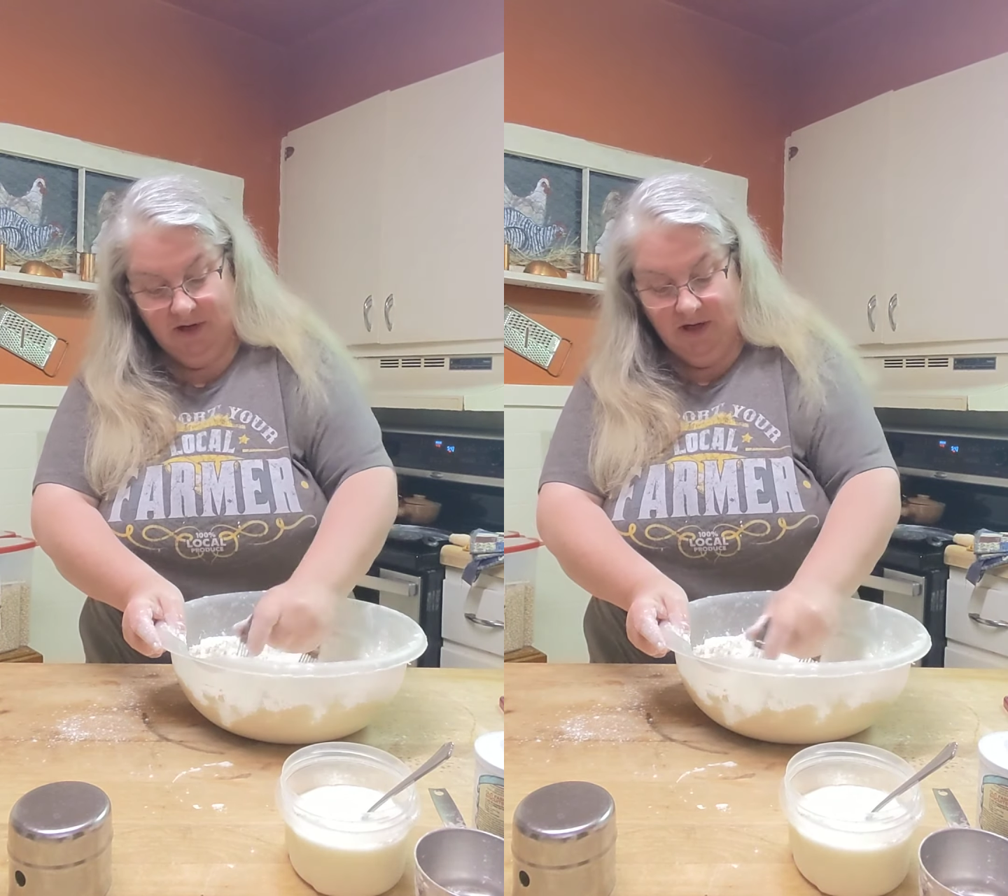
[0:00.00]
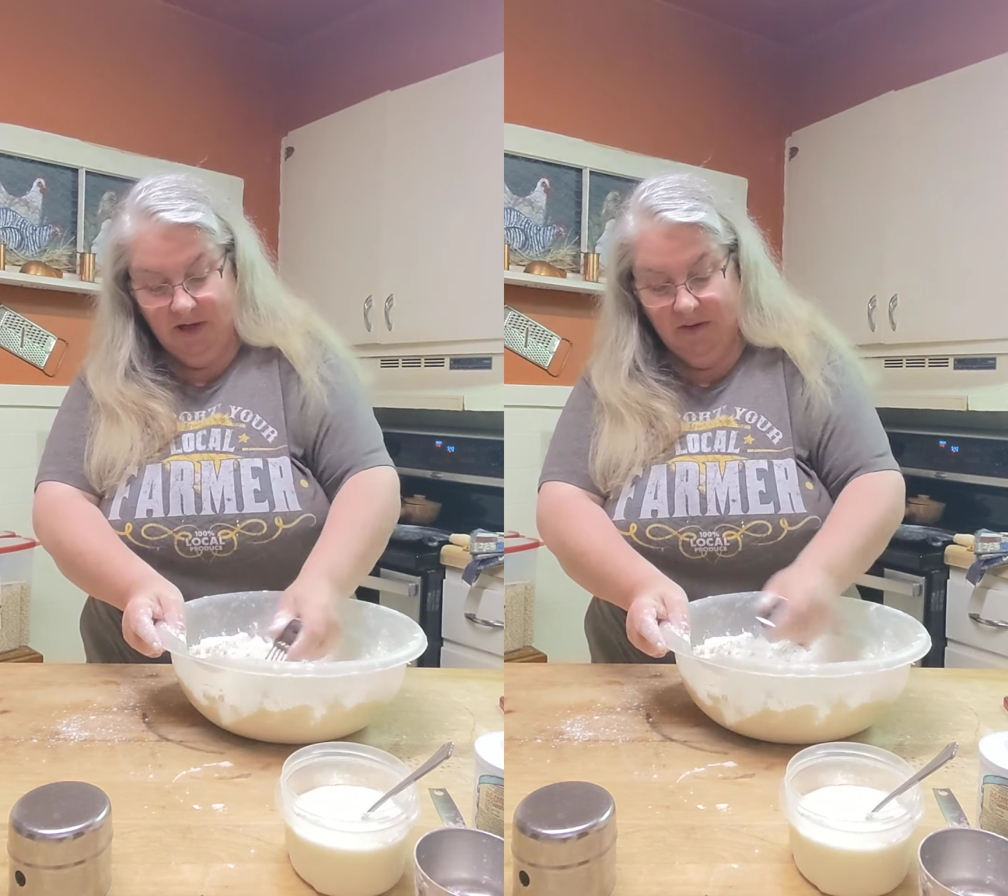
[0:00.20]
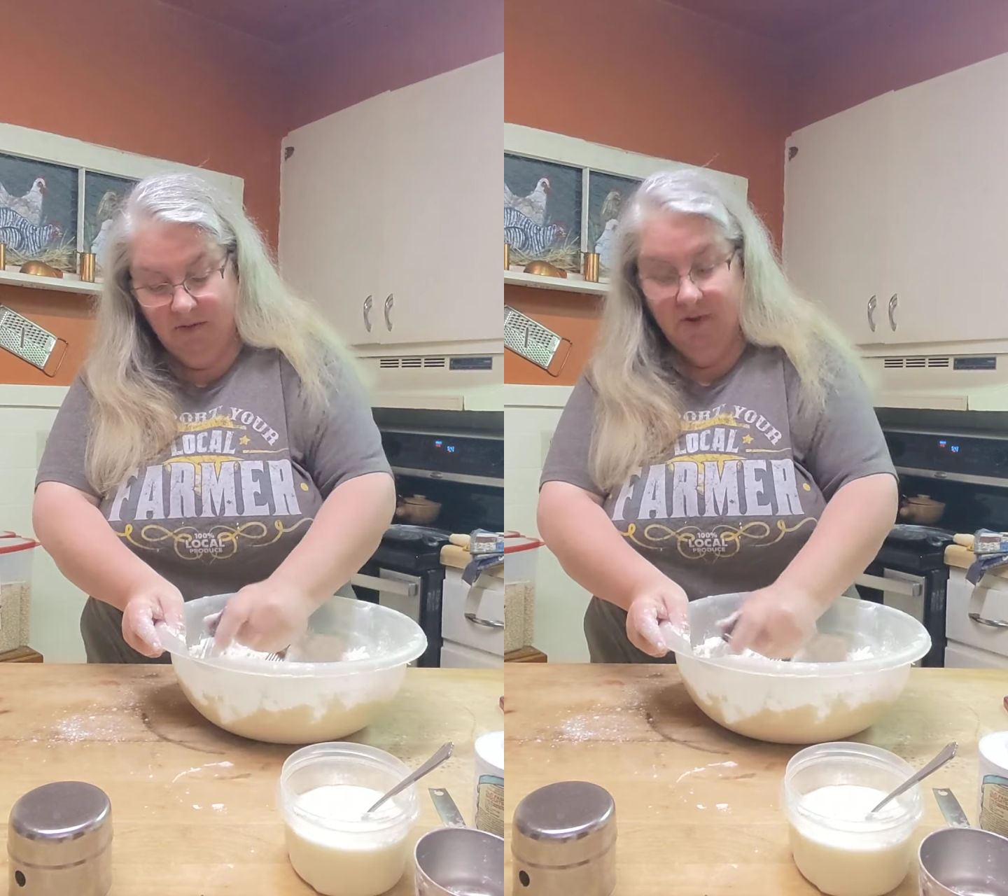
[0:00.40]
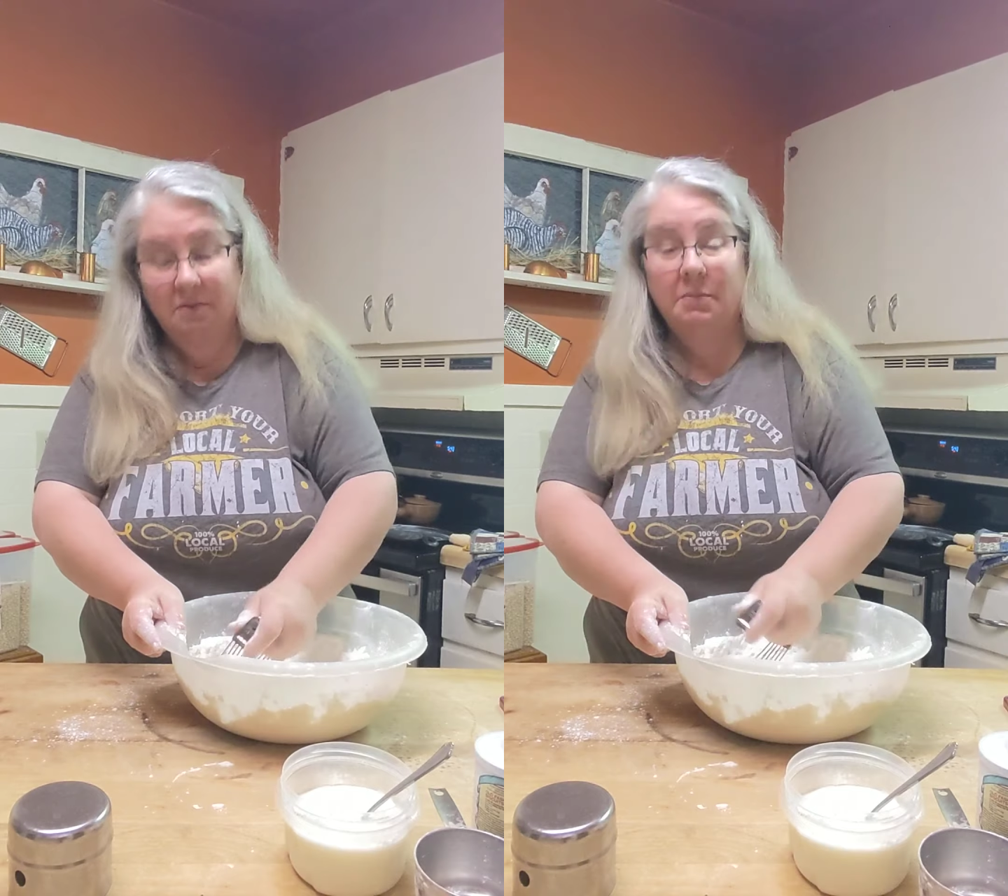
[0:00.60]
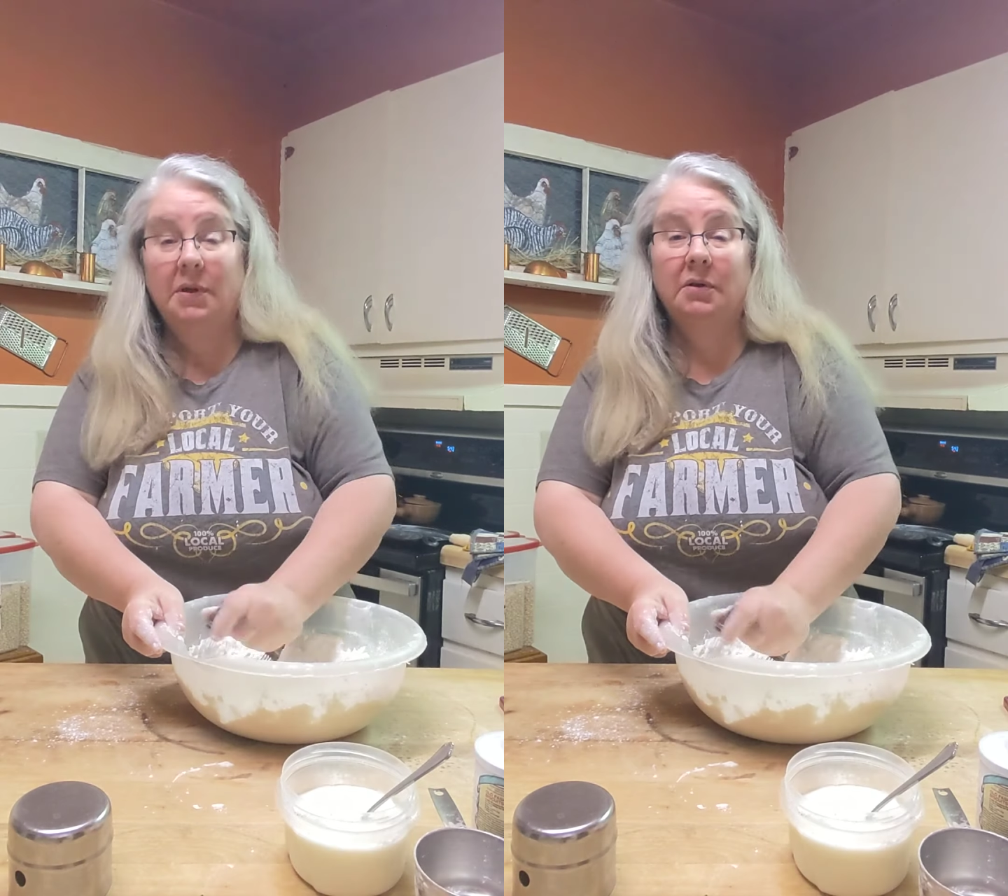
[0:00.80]
any
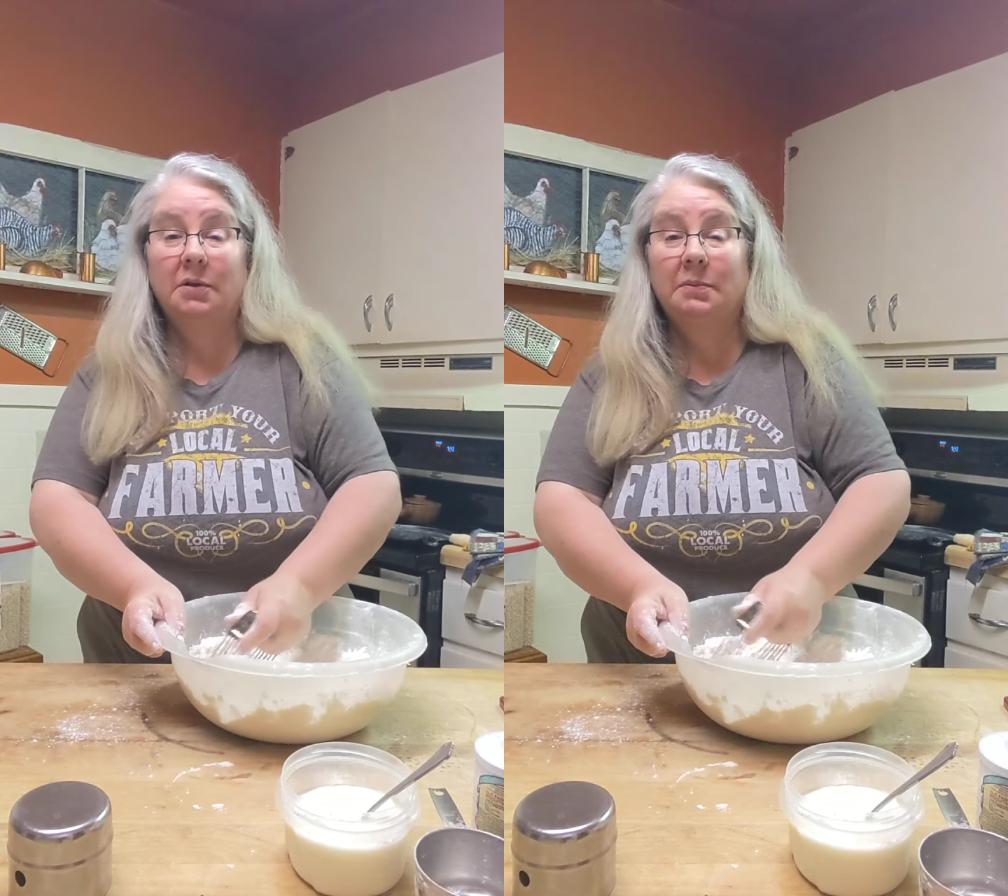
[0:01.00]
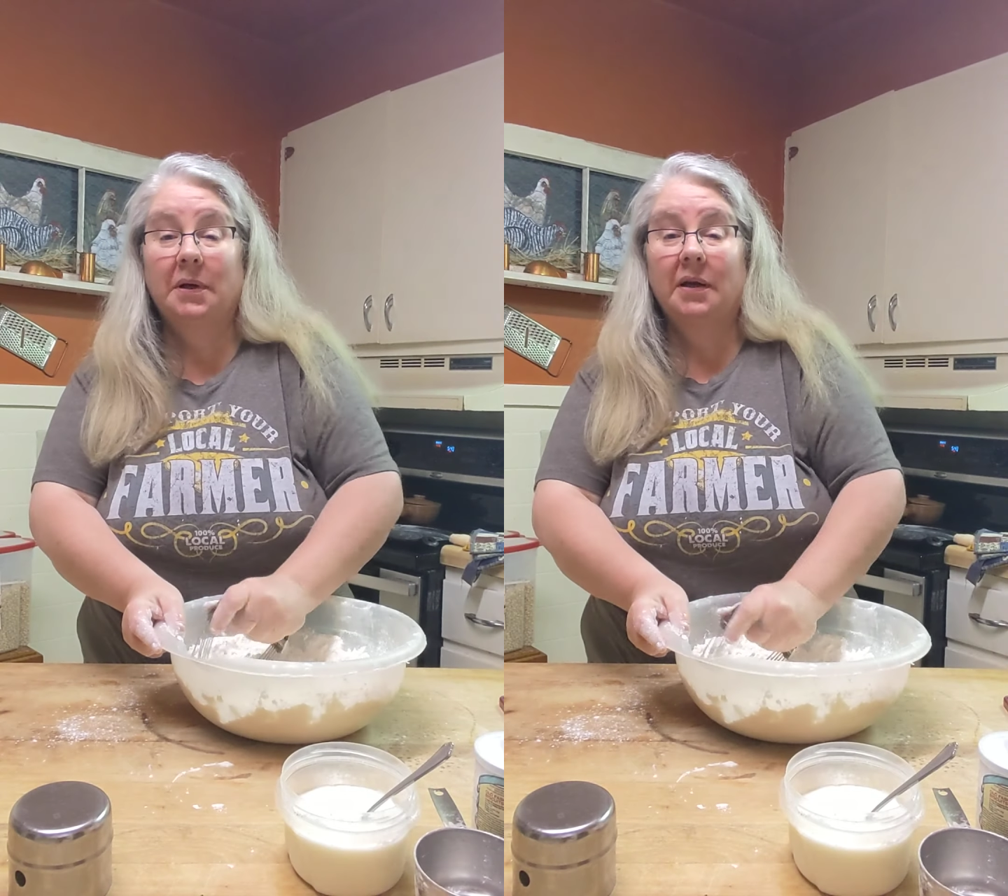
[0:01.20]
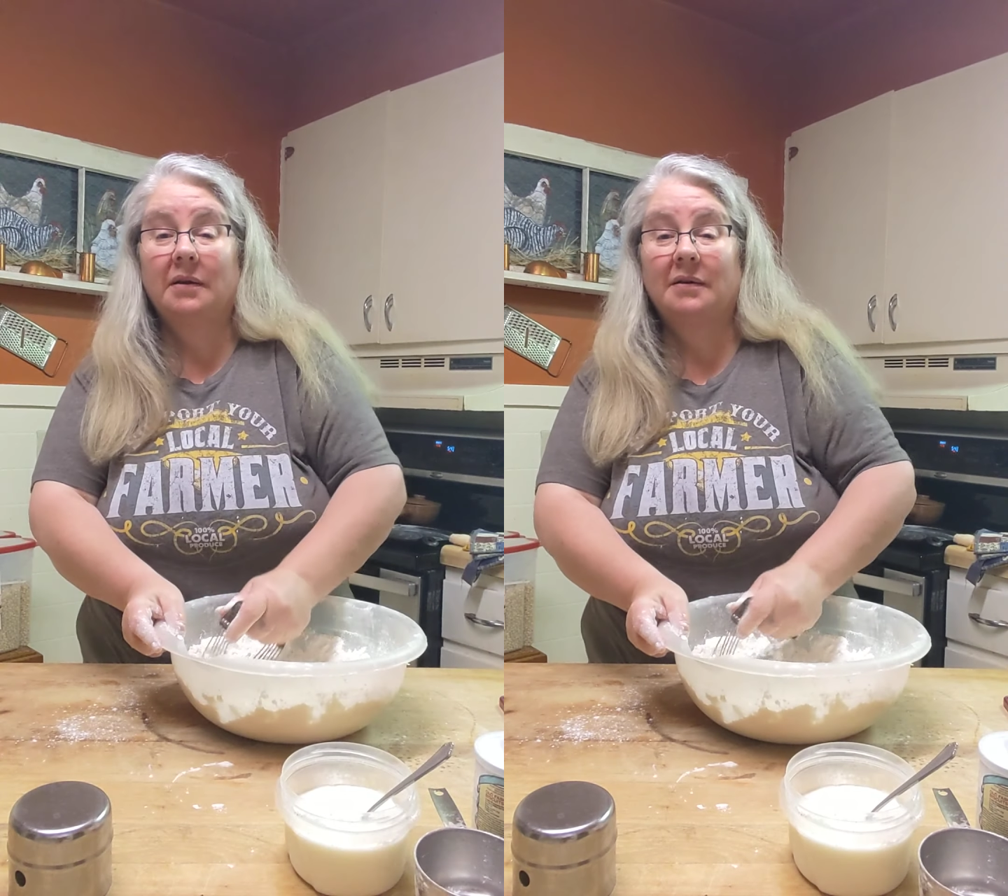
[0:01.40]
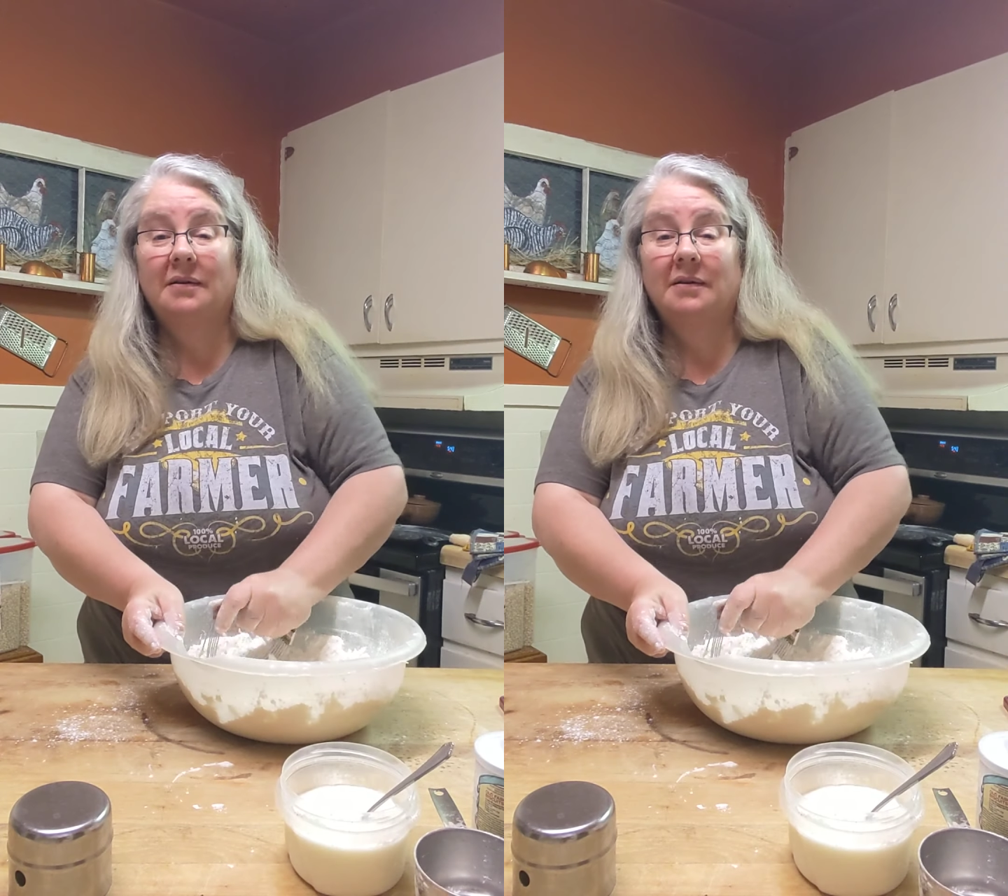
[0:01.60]
other meal you make.